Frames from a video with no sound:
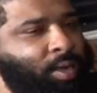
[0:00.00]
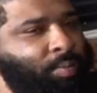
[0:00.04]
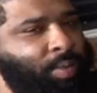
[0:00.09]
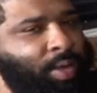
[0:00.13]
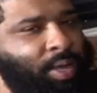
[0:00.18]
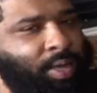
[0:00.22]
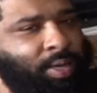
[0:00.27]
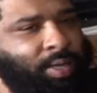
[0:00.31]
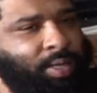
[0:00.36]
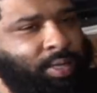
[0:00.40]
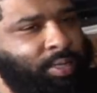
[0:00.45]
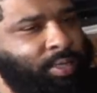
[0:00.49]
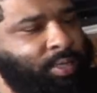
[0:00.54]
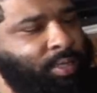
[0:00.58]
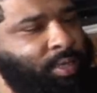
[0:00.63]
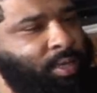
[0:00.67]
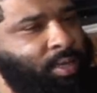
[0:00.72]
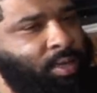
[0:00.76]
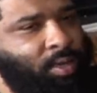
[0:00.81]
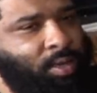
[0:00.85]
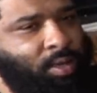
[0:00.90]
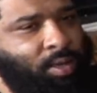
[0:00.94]
man. He's
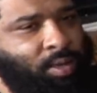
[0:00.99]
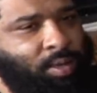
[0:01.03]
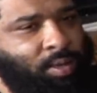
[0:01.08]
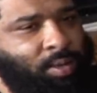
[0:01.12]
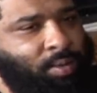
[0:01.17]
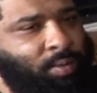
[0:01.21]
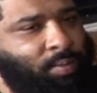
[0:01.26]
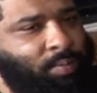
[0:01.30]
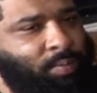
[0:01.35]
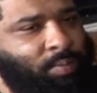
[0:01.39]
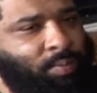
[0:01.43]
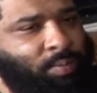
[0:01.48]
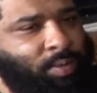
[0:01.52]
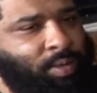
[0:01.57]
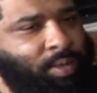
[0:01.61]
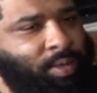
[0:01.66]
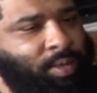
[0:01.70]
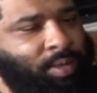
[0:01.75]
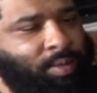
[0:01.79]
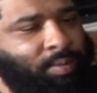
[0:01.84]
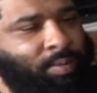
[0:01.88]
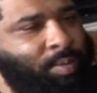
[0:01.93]

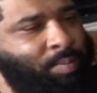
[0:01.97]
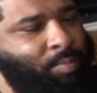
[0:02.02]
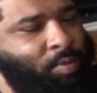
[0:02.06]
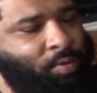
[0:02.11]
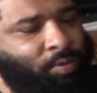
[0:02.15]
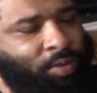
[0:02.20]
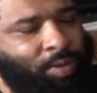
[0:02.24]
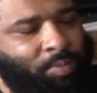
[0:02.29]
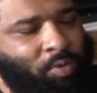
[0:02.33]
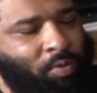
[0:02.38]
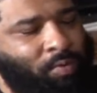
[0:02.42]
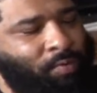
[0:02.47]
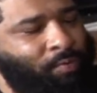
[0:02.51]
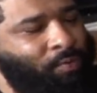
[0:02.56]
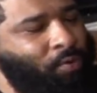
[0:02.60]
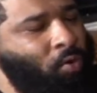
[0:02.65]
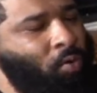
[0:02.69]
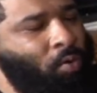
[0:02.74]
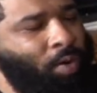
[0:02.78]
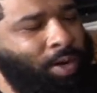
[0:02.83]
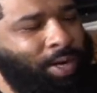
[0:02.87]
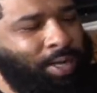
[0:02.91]
can move the ball
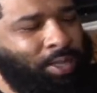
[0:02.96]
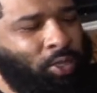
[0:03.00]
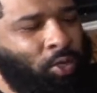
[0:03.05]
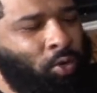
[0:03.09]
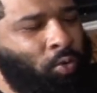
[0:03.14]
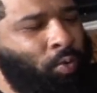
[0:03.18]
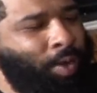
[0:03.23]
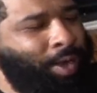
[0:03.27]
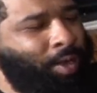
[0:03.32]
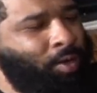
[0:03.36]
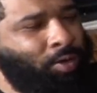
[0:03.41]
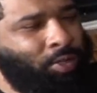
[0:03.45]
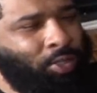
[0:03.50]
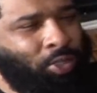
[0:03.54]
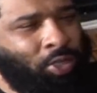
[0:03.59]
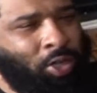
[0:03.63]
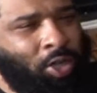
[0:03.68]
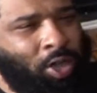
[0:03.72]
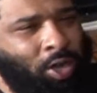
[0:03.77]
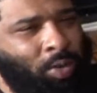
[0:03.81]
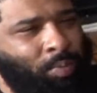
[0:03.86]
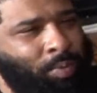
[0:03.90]
forward. He's quick on
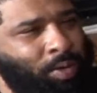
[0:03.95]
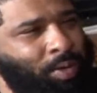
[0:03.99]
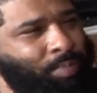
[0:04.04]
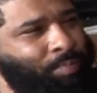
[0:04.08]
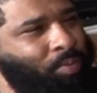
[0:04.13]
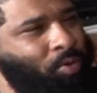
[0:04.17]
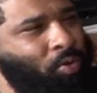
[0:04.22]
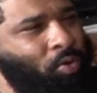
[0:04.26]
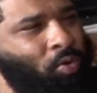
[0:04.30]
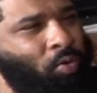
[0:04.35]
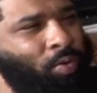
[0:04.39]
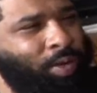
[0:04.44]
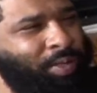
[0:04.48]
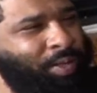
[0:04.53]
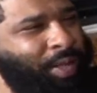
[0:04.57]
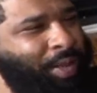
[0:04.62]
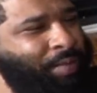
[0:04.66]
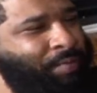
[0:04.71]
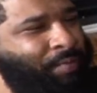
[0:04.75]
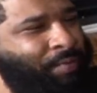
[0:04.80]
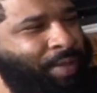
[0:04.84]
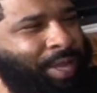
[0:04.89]
turning with the ball.
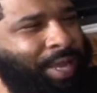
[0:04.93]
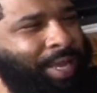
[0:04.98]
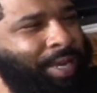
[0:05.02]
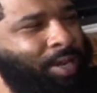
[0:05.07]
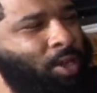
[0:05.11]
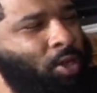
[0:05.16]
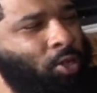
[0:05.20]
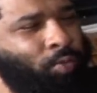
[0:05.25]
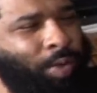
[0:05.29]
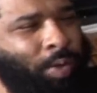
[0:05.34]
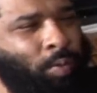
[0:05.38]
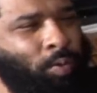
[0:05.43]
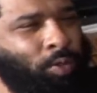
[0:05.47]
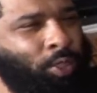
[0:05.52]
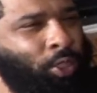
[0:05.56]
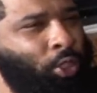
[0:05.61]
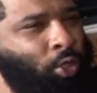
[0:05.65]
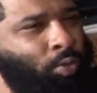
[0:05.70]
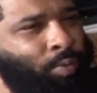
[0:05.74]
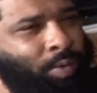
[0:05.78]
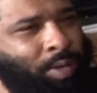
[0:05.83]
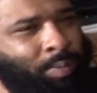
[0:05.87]
He knows what he wants to
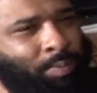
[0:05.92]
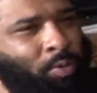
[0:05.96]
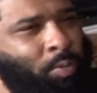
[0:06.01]
do with the ball